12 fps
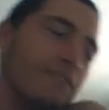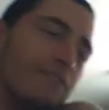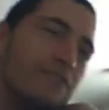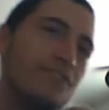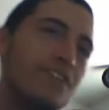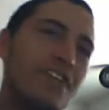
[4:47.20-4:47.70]
and
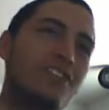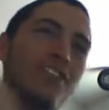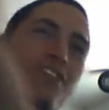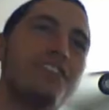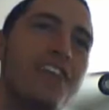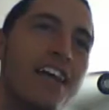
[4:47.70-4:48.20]
6
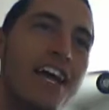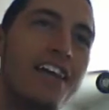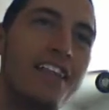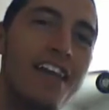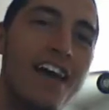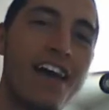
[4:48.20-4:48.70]
years ahead
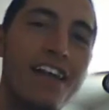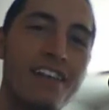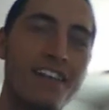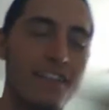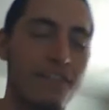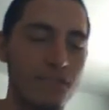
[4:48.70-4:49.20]
of that,
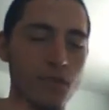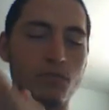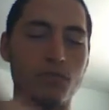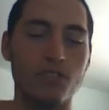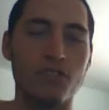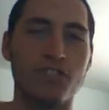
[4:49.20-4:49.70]
and in the
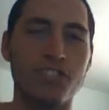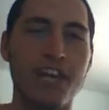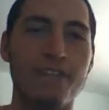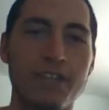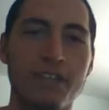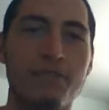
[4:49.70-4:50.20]
future
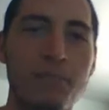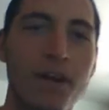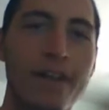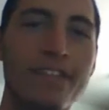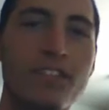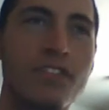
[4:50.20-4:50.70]
7
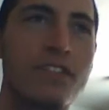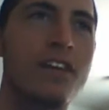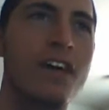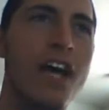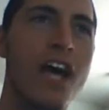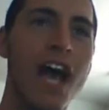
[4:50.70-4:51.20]
months, and
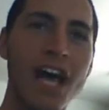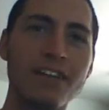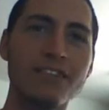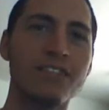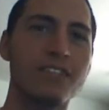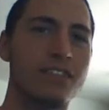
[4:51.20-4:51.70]

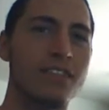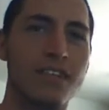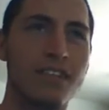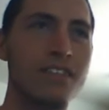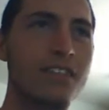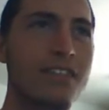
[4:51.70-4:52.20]
I was
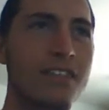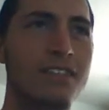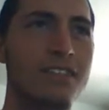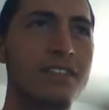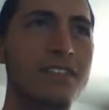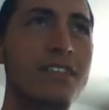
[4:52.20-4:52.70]
like,
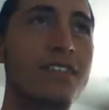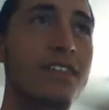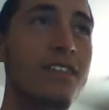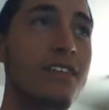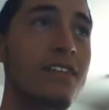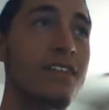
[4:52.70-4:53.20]
oh.
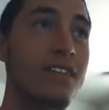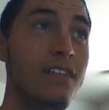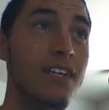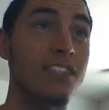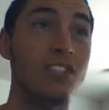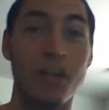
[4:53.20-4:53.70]

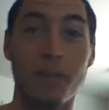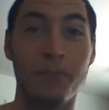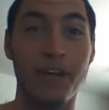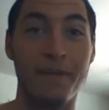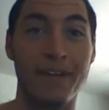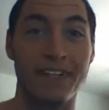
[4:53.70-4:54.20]
I started
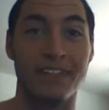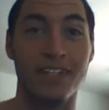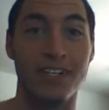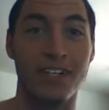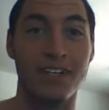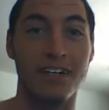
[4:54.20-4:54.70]
playing my
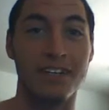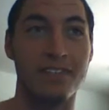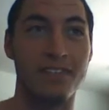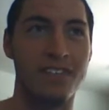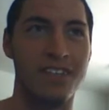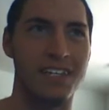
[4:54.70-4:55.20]
guitar, and
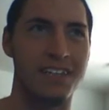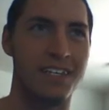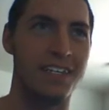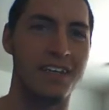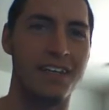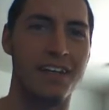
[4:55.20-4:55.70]
at the
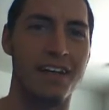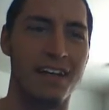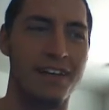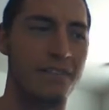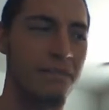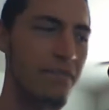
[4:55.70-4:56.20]
end
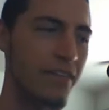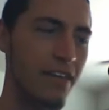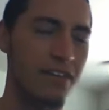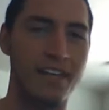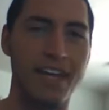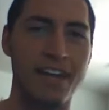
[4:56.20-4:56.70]
there, and
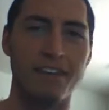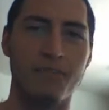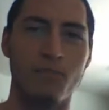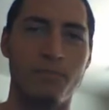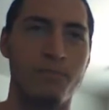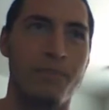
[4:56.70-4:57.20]
it kind of
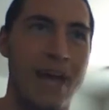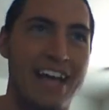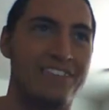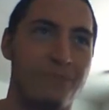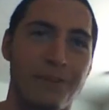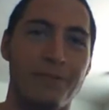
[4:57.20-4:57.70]

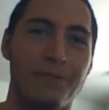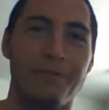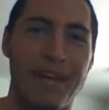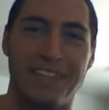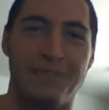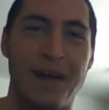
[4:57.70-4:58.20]
passed
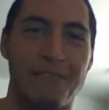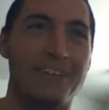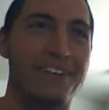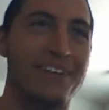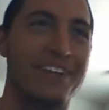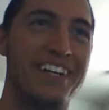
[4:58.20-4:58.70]
by
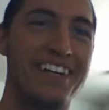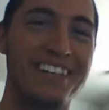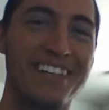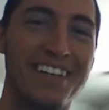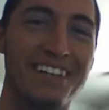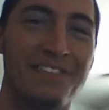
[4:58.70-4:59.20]
real quick.
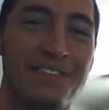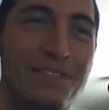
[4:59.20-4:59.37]
Like